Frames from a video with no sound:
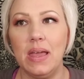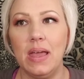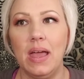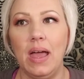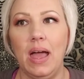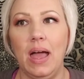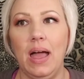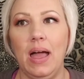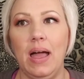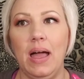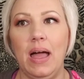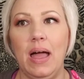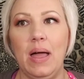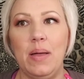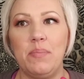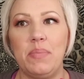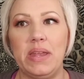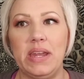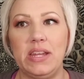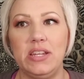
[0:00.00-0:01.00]

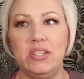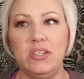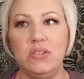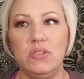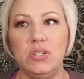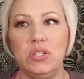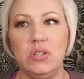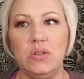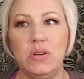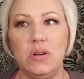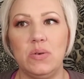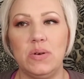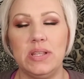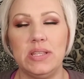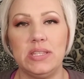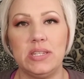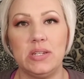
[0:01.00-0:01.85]
but I do it once in a